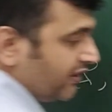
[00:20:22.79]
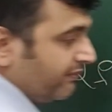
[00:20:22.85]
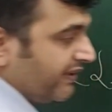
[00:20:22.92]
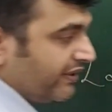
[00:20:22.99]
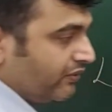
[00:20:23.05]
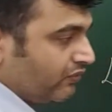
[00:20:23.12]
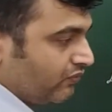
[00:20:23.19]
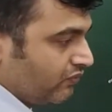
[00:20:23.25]
by
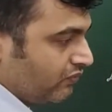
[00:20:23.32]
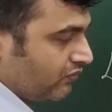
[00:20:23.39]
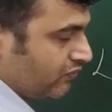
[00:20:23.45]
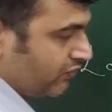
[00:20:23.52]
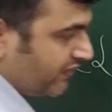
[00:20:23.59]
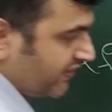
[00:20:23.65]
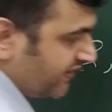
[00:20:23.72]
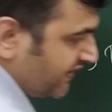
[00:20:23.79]
2.
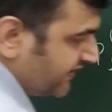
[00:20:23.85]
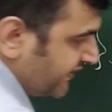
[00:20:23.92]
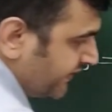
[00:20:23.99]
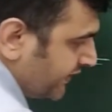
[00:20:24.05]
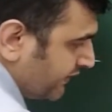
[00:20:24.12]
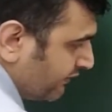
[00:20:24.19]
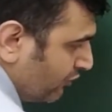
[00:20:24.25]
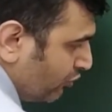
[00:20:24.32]
So in this
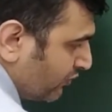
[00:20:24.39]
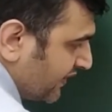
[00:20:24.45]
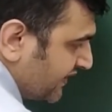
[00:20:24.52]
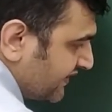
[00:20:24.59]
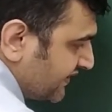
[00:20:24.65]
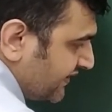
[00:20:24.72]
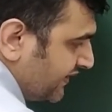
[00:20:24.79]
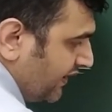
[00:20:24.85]
interval you can
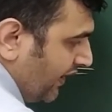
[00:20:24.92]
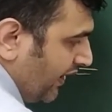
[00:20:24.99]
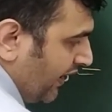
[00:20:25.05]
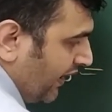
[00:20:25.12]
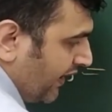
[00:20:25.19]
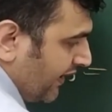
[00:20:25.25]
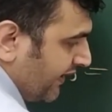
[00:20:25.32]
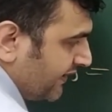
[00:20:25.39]
see
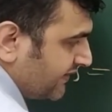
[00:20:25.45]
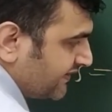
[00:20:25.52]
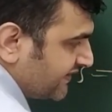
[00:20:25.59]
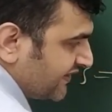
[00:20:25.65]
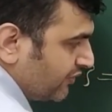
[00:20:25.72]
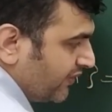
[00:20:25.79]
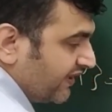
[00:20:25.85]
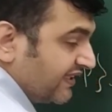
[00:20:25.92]
at
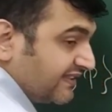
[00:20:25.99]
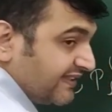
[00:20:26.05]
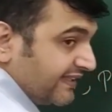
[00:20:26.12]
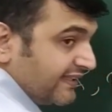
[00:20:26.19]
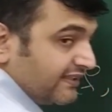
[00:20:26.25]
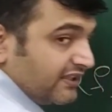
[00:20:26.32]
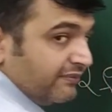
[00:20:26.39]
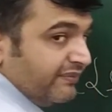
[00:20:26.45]
0 it is
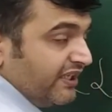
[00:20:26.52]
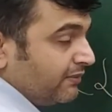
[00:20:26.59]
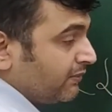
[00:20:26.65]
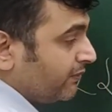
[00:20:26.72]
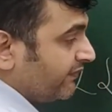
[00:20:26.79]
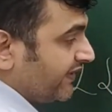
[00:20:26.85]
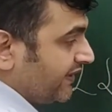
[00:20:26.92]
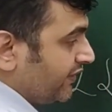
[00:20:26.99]
taking the
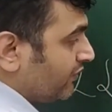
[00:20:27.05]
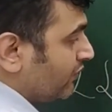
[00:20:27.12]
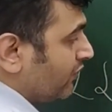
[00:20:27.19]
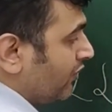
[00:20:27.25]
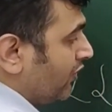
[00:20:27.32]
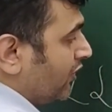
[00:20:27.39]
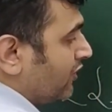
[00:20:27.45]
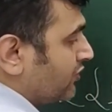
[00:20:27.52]
minimum value.
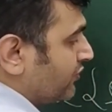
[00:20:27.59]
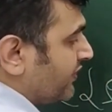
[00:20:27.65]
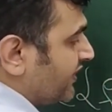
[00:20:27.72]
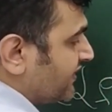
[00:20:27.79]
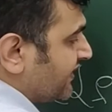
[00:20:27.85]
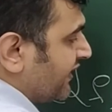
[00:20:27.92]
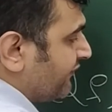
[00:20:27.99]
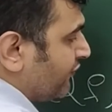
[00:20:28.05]
So it
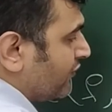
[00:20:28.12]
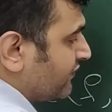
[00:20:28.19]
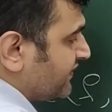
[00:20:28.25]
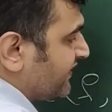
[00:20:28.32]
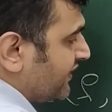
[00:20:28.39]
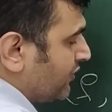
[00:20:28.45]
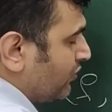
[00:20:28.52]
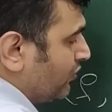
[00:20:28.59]
is f of
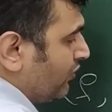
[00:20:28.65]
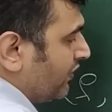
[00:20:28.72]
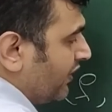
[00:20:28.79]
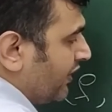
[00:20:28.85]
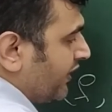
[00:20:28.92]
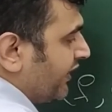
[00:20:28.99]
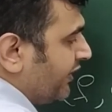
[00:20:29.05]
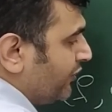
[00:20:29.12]
0
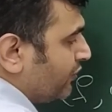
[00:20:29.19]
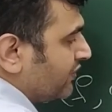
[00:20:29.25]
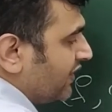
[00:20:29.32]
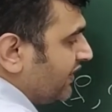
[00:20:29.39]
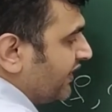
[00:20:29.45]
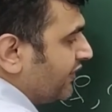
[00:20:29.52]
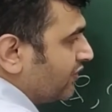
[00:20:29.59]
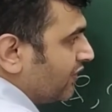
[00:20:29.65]
into the
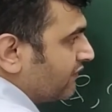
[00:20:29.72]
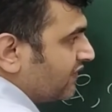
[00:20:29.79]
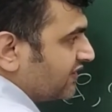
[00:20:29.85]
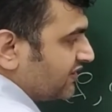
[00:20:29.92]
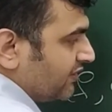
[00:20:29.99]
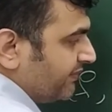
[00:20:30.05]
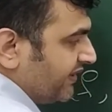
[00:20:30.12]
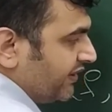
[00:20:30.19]
length of the
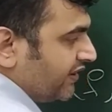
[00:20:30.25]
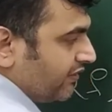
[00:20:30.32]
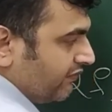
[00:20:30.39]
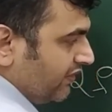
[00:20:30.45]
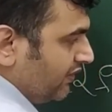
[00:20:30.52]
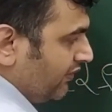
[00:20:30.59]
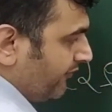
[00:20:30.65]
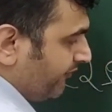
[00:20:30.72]

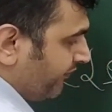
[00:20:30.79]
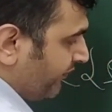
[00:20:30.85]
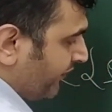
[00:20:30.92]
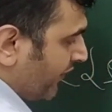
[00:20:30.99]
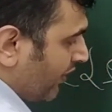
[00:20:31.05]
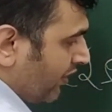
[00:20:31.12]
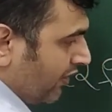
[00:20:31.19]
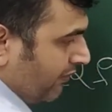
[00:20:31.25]
subinterval
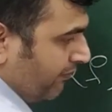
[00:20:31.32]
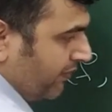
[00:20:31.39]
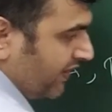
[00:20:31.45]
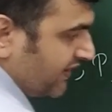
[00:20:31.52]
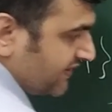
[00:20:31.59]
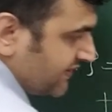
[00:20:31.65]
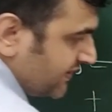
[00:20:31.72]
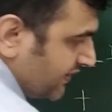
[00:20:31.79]

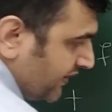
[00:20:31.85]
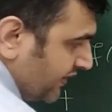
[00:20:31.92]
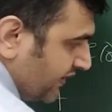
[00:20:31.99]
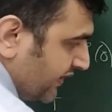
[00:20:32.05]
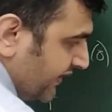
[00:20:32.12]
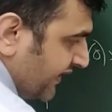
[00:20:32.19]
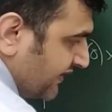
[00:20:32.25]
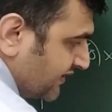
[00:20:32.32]
plus in the
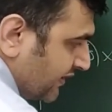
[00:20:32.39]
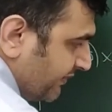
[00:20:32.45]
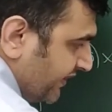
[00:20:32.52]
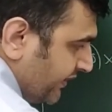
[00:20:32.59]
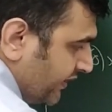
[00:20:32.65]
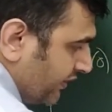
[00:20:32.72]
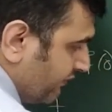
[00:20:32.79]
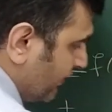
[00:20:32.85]
next
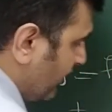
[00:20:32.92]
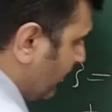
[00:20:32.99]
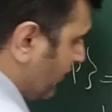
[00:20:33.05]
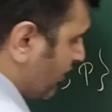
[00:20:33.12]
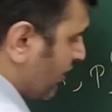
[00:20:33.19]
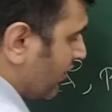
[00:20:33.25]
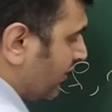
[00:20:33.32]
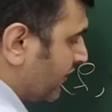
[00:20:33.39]
subinterval